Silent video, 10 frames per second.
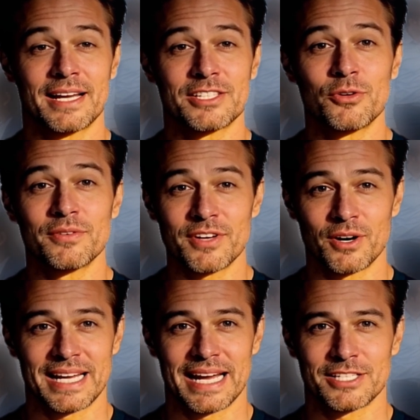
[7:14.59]
until the
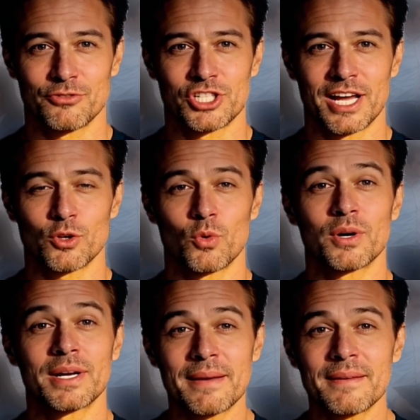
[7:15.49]
very end of
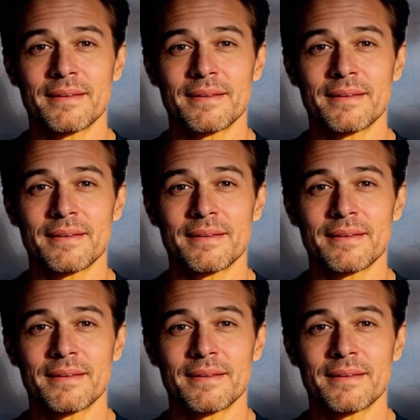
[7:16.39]
January.